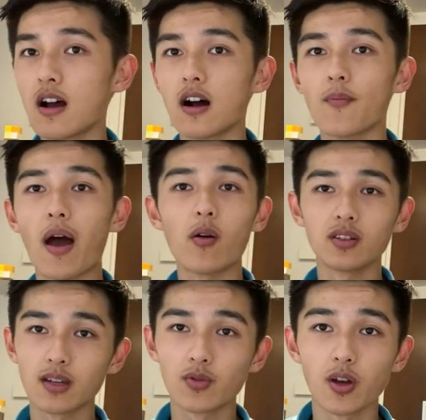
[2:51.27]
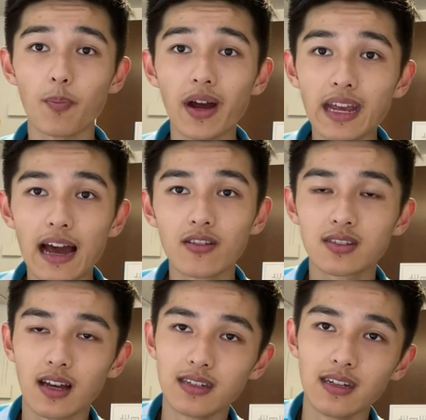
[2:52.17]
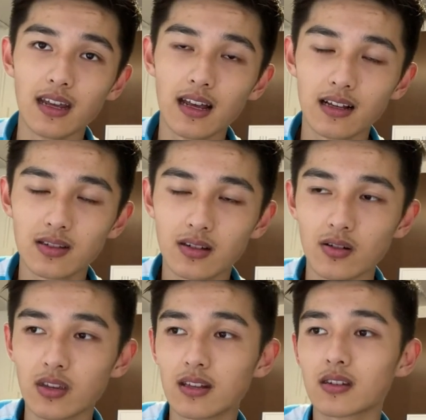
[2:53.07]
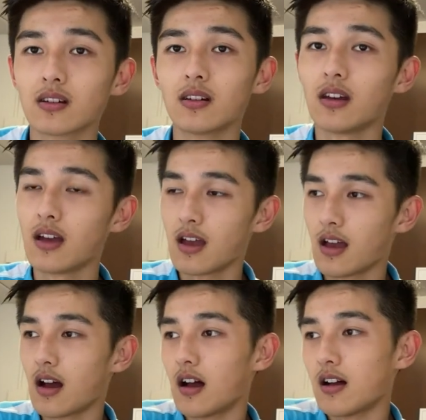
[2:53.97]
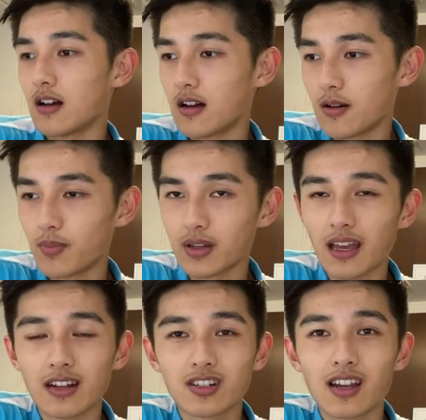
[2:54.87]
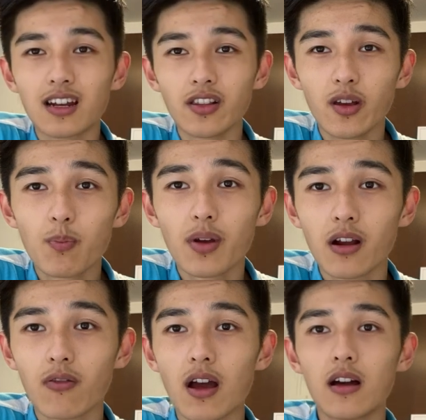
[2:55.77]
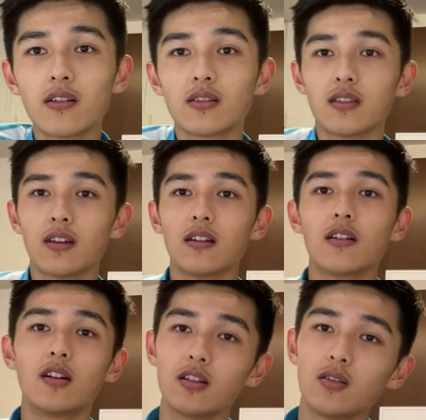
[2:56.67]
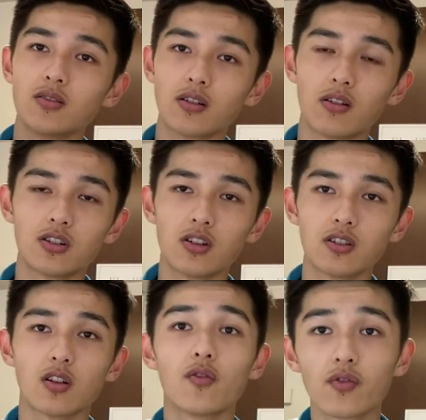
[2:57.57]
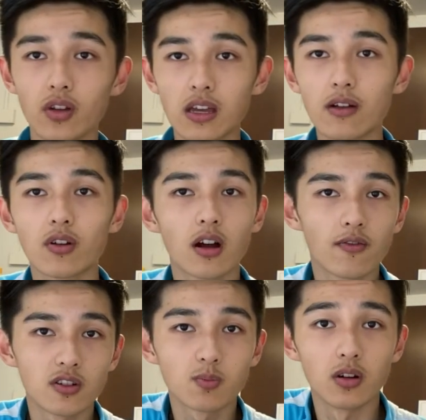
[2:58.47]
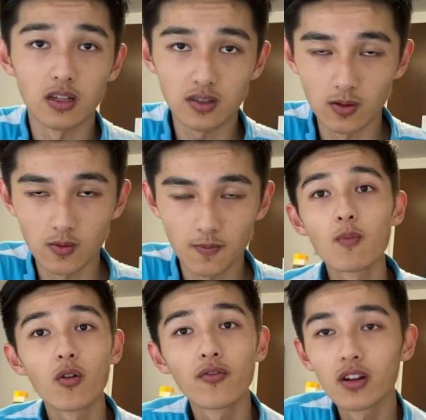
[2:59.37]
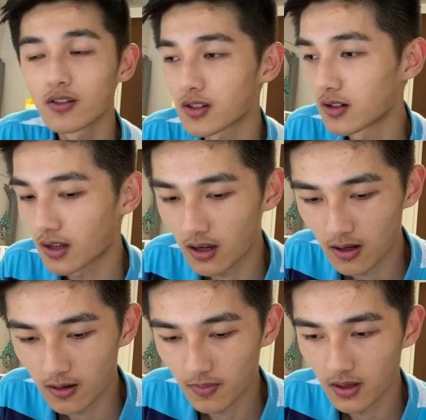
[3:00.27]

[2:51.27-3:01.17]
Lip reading: I was able to bike outside today, so that's good. But yeah, just kind of limping around and then using crutches. Hopefully it recovers pretty soon. More videos are to come.